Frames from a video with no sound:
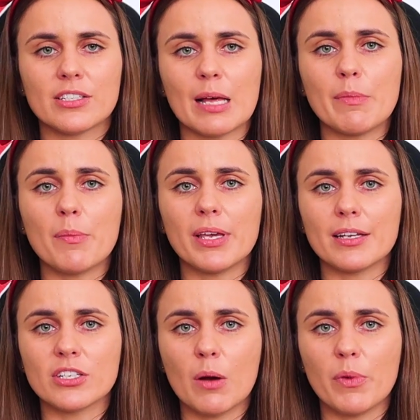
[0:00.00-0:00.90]
So that might be
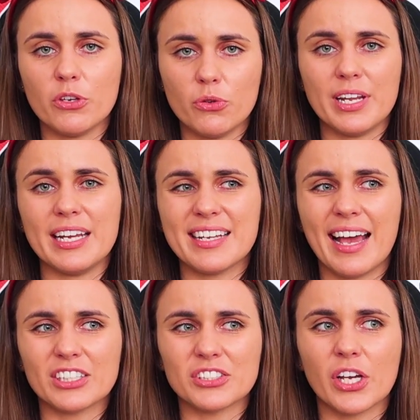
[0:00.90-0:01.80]
a time when you need to
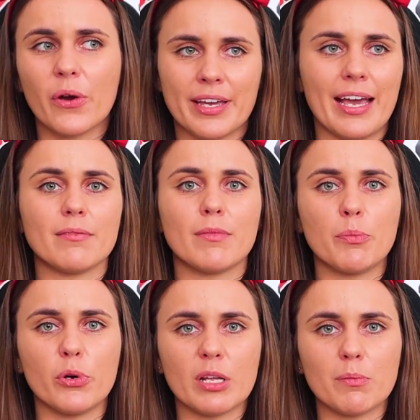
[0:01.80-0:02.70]
actually go, okay,
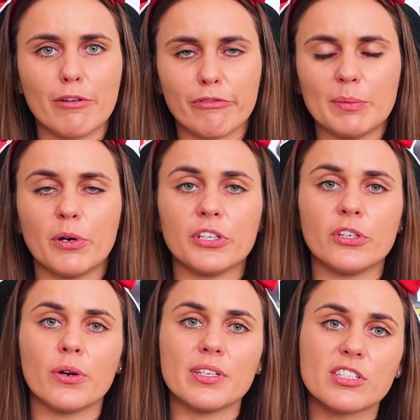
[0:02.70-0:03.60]
I'm putting my free
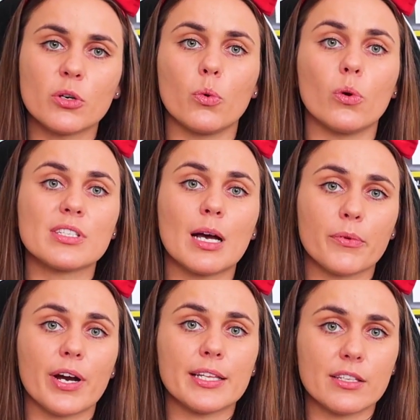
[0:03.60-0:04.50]
Pokecoins towards
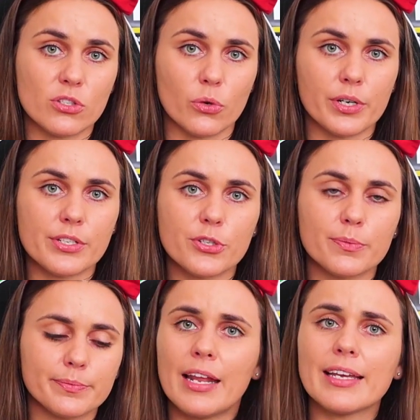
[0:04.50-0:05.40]
upgrading the storage.
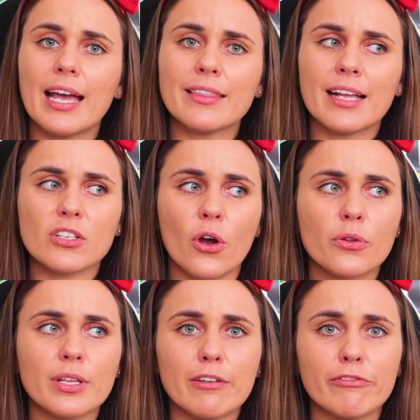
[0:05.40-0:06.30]
And again, that's
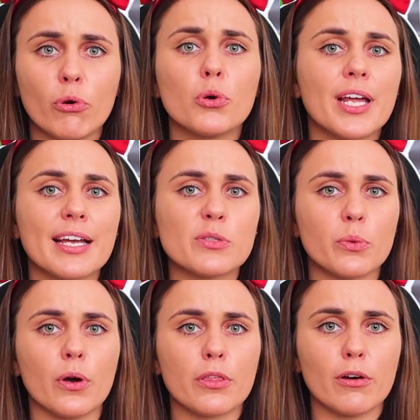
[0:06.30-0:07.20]
only 4 days
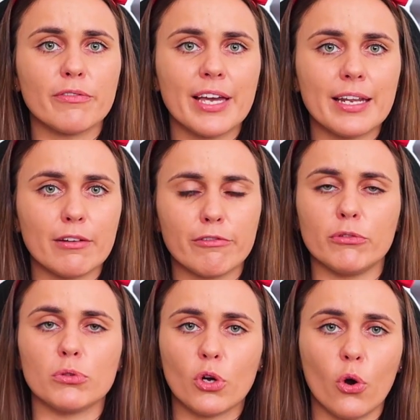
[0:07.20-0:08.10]
worth of getting
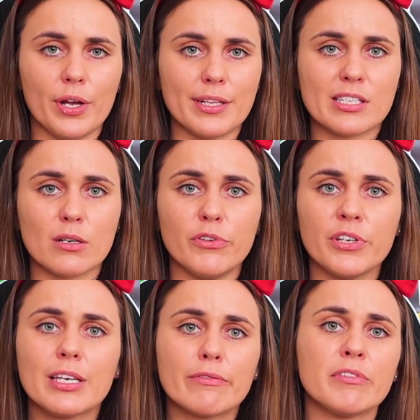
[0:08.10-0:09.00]
full coins. So if you
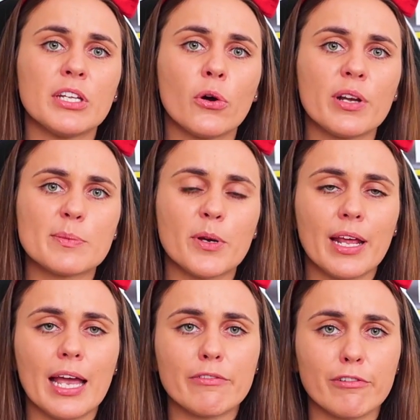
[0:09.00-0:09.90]
can get 50 coins per
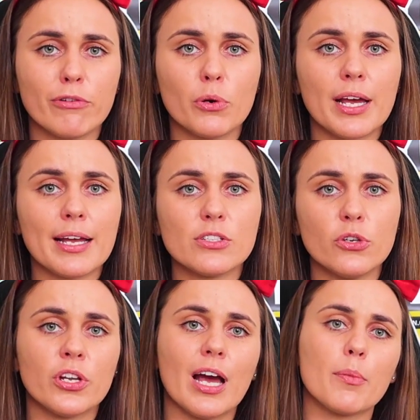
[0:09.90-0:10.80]
day for 4 days,
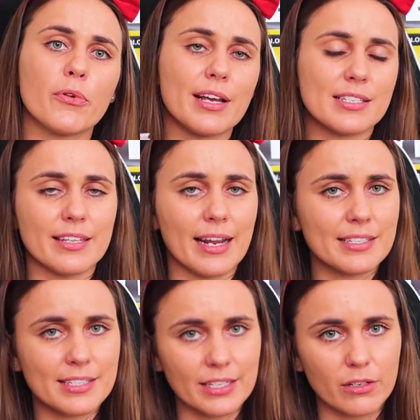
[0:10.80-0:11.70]
you can upgrade to the
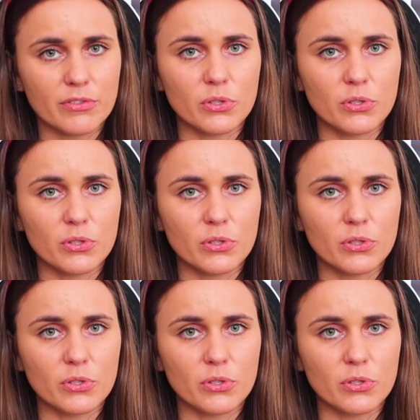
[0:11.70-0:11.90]
next tier of